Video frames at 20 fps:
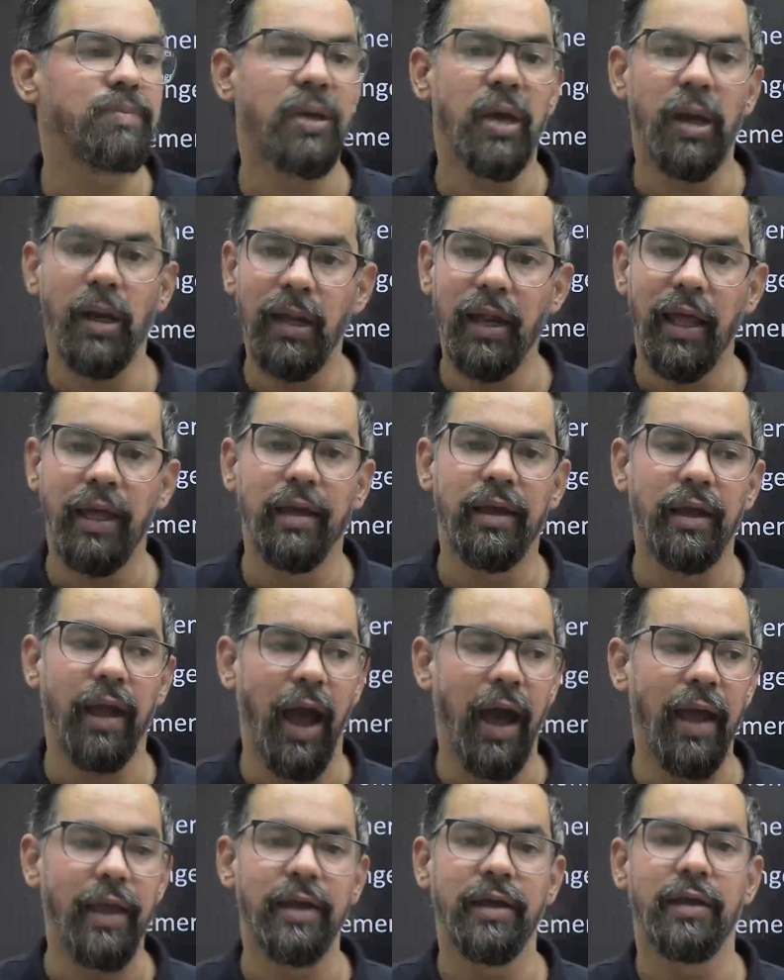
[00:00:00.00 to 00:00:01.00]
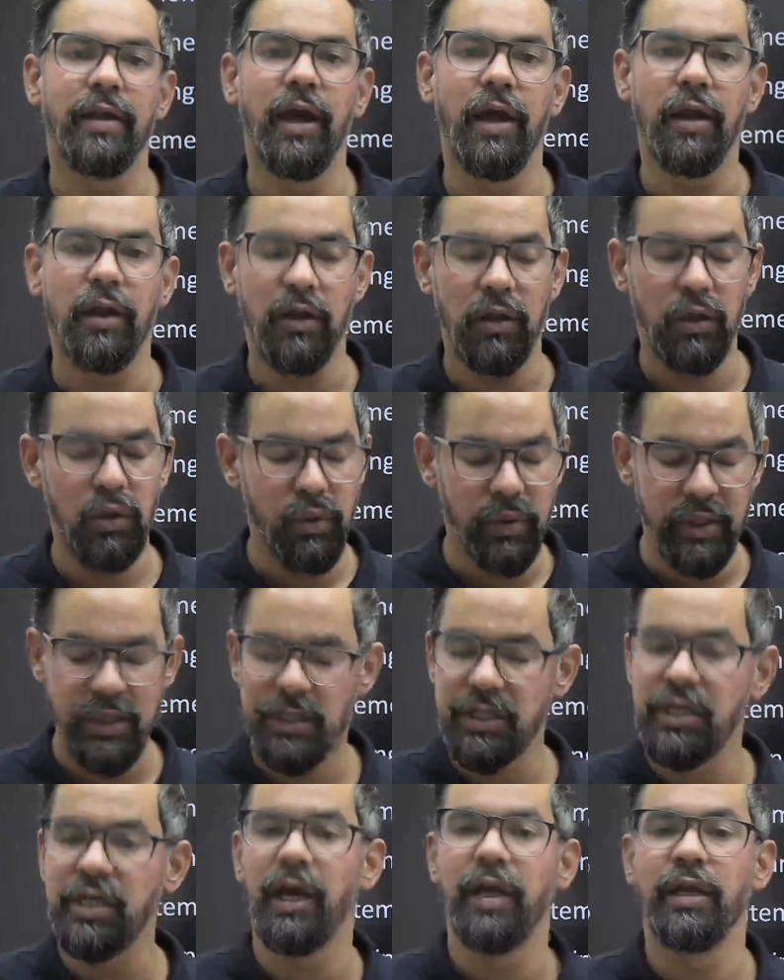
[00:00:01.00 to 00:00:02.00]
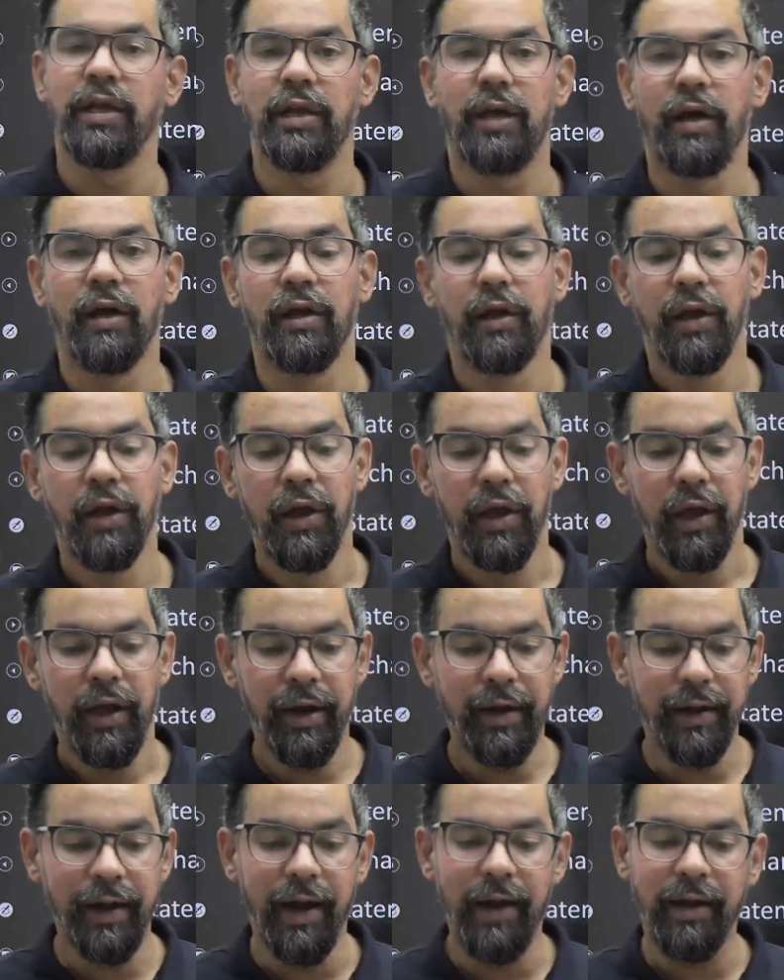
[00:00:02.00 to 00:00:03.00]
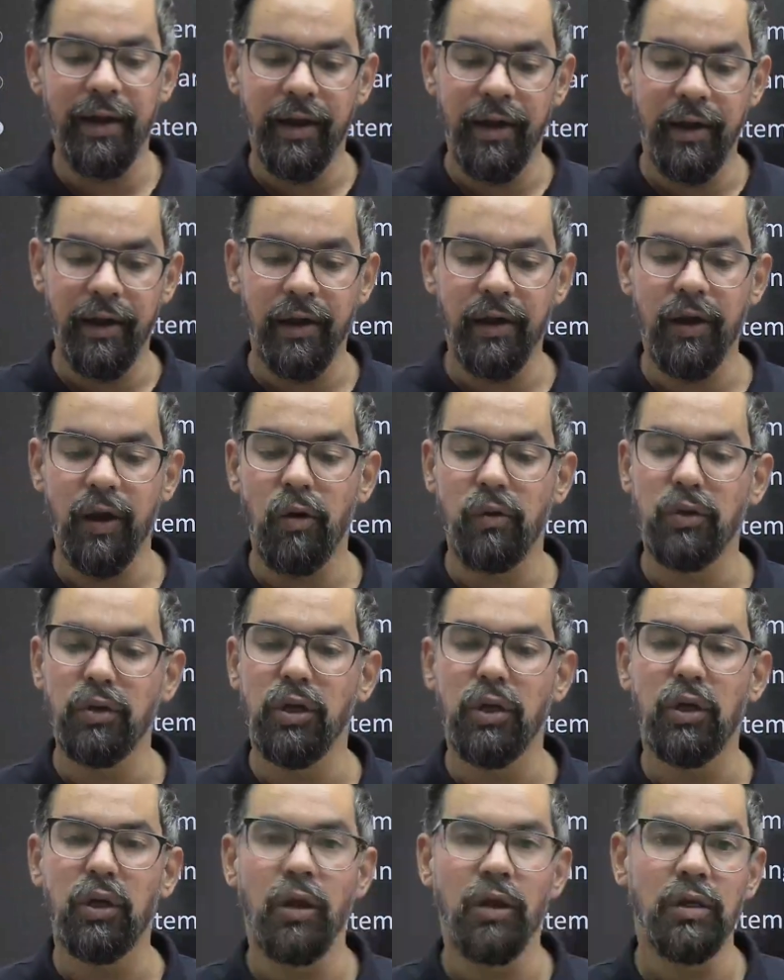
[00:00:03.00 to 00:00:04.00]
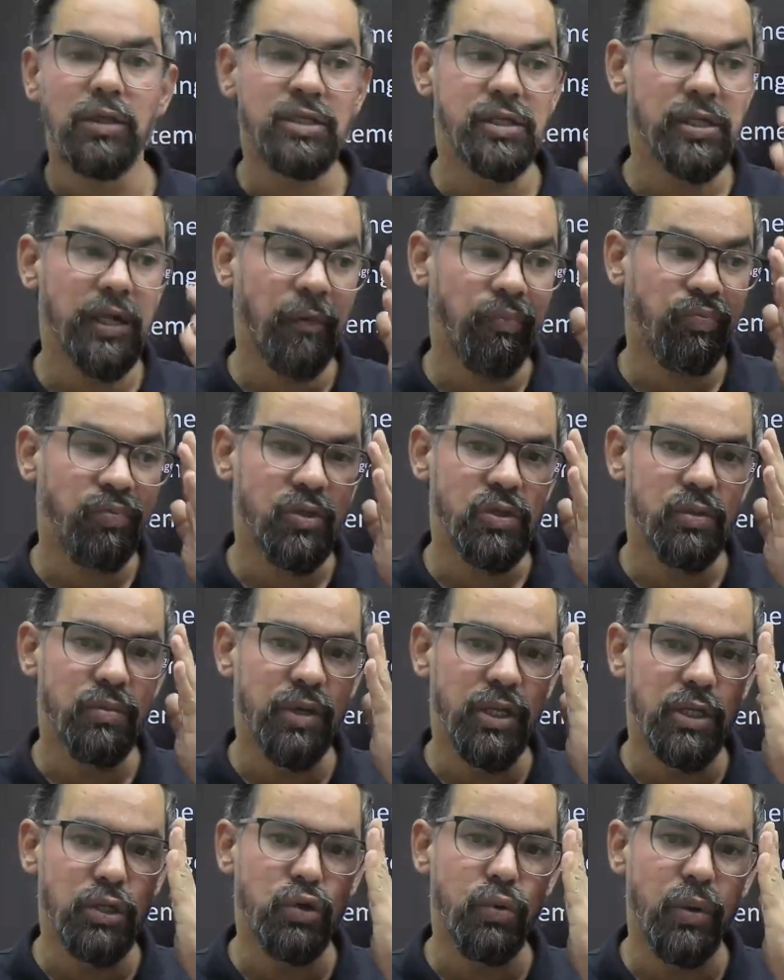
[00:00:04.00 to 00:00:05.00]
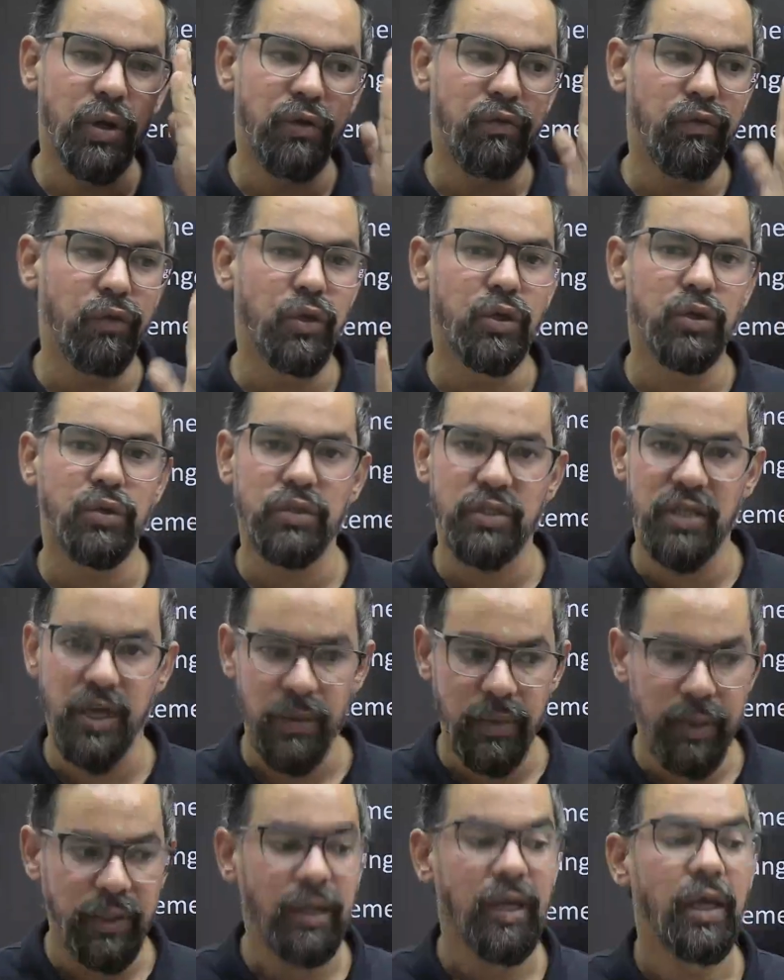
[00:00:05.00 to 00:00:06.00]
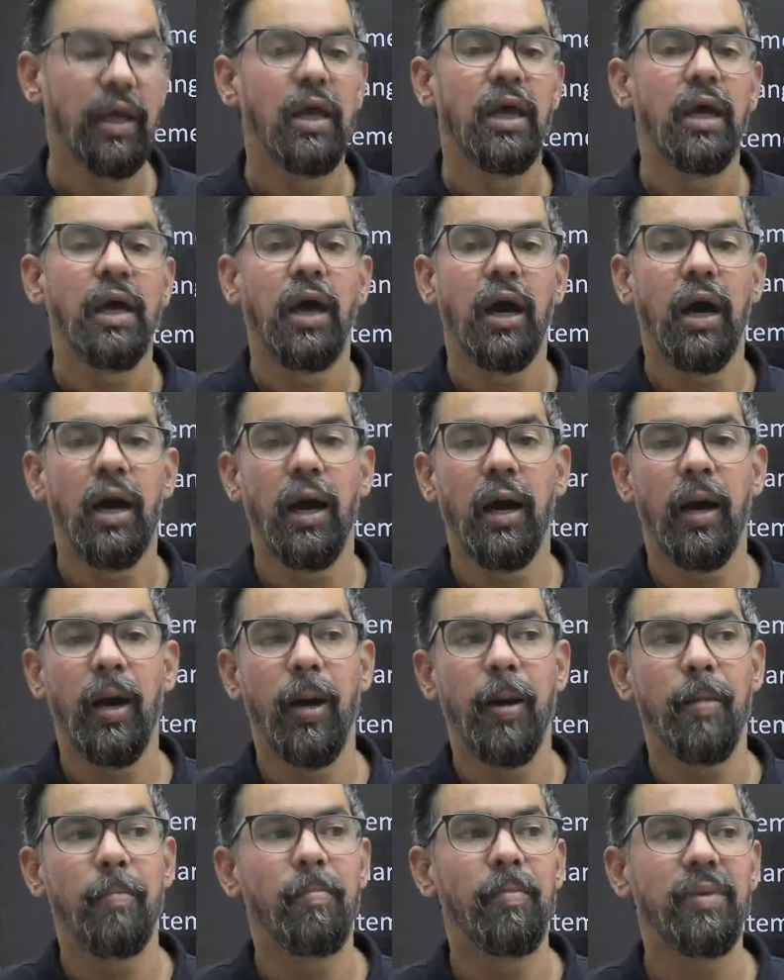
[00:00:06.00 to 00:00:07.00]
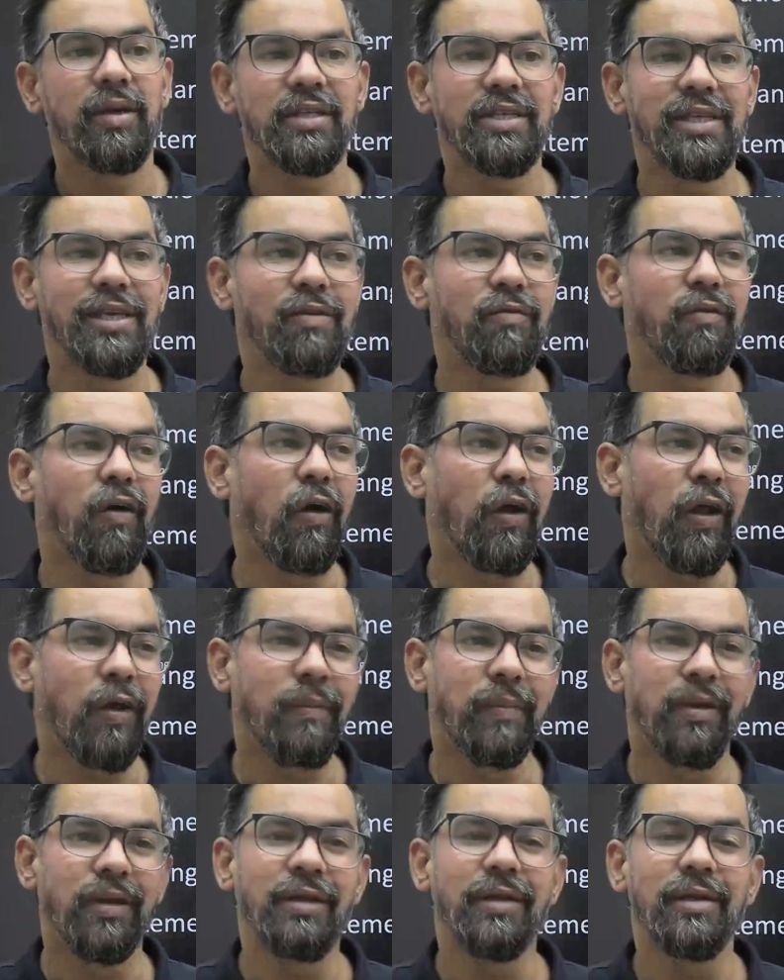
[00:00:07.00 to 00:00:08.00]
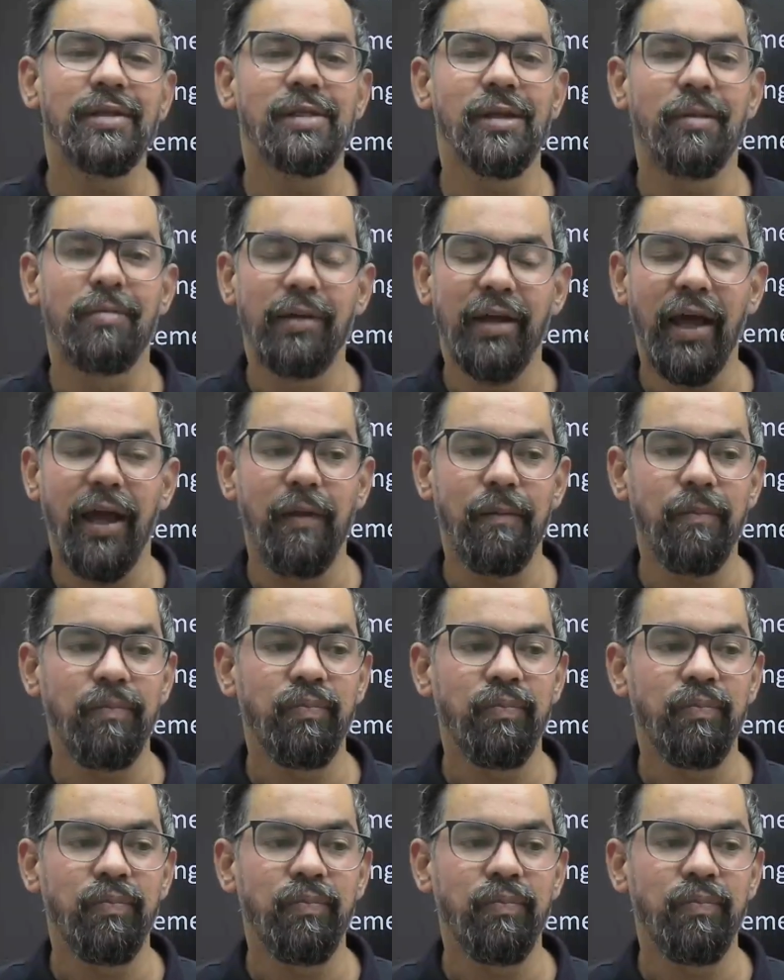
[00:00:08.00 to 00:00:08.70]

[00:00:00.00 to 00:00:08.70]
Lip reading: like INR, USD, INR, it get traded round the clock, means 24/7. See what happened sometime.